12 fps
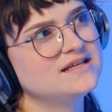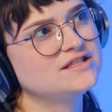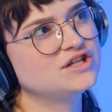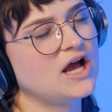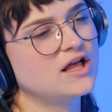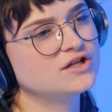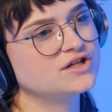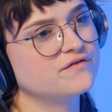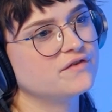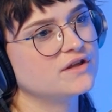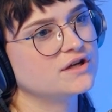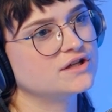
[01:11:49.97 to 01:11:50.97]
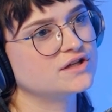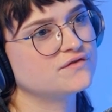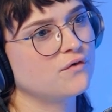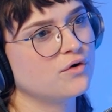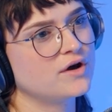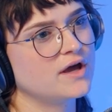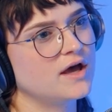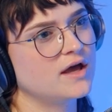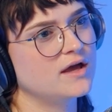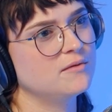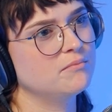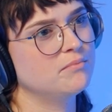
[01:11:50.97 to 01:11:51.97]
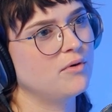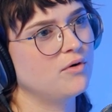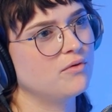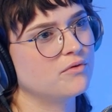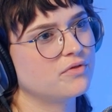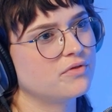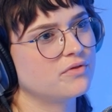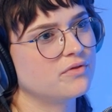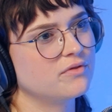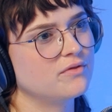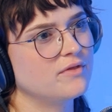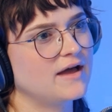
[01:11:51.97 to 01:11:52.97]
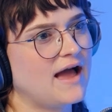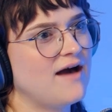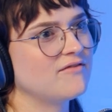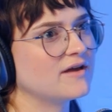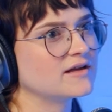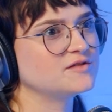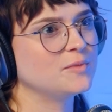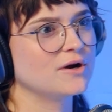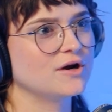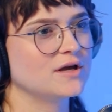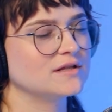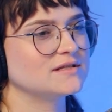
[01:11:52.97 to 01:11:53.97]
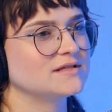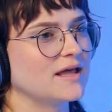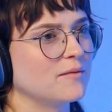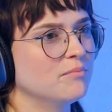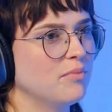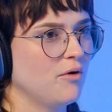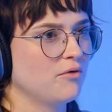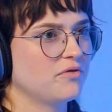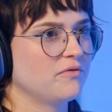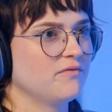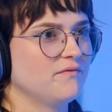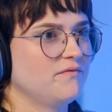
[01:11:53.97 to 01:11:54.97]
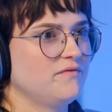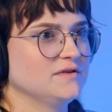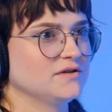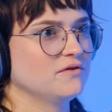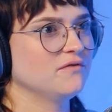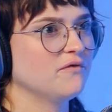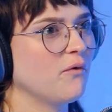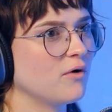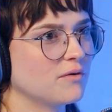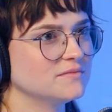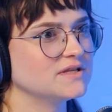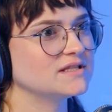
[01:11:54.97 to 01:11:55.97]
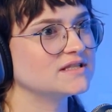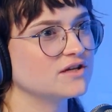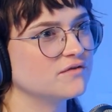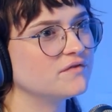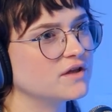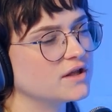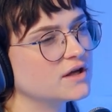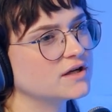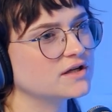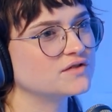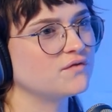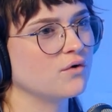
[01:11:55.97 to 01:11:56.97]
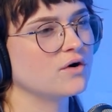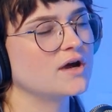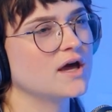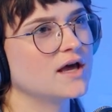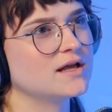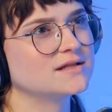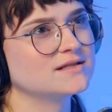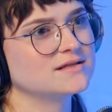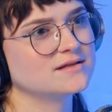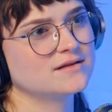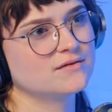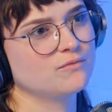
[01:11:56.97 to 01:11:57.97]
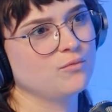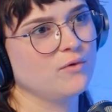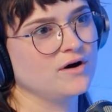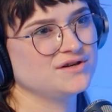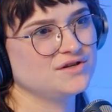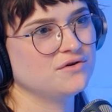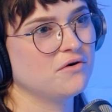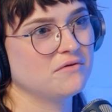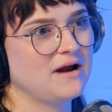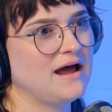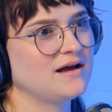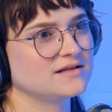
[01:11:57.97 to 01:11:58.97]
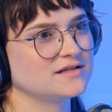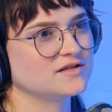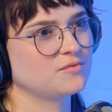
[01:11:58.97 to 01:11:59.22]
is challenging feeling dysphoria in both, like having experienced like both physical forms and still feeling dysphoria. It's where do you go next is